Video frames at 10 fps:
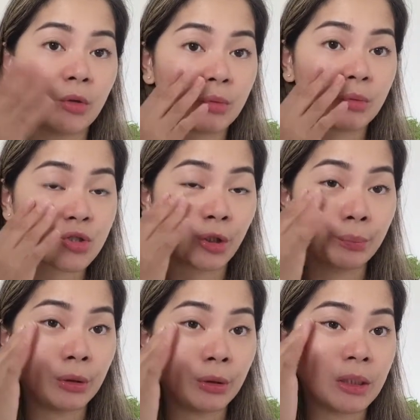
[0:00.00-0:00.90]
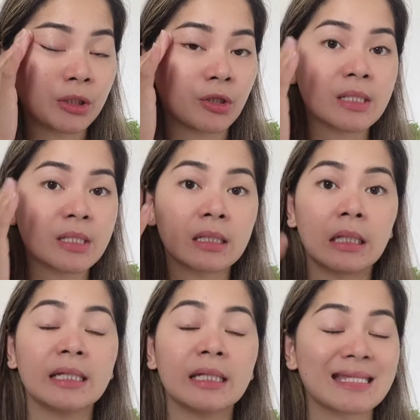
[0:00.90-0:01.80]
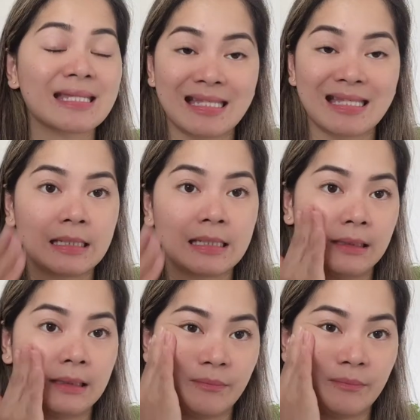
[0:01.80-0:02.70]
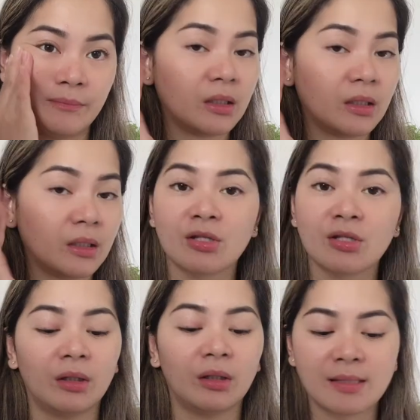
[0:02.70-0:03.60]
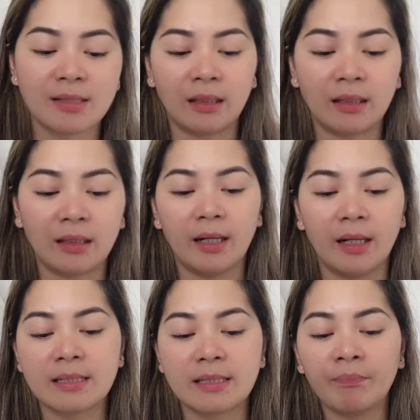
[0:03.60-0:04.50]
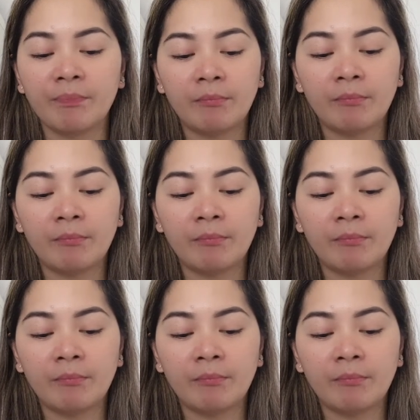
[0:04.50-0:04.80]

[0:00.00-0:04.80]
when you start putting it to your skin, it's not sticky. It is not sticky, guys.